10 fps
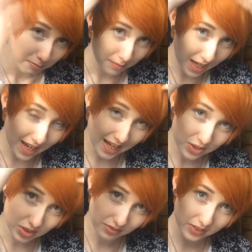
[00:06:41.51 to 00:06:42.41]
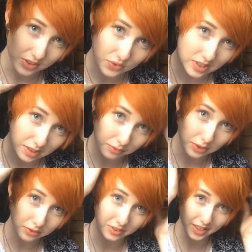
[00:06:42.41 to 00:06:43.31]
My hair just feels really
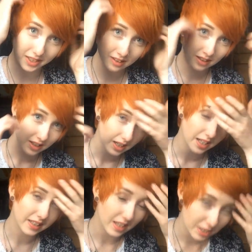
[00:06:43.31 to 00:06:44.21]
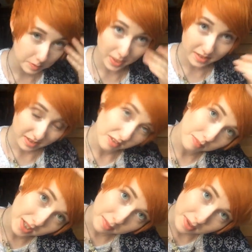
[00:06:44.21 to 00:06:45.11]
fluffy, and like there's bits that have been a